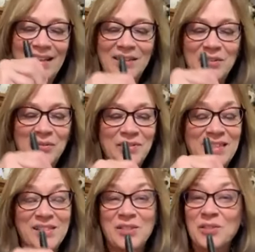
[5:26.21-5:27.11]
You know,
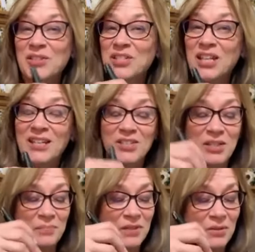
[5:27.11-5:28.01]
this you could change
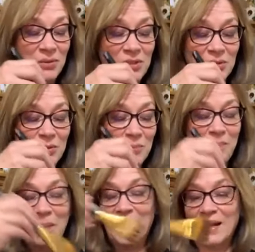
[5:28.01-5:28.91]
up though too,
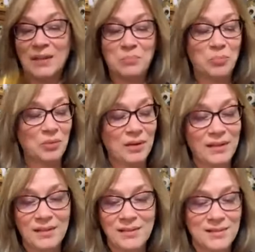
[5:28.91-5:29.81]
paint it
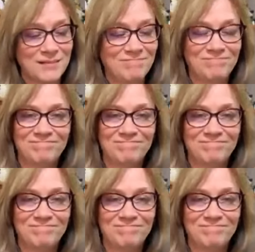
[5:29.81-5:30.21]
bright.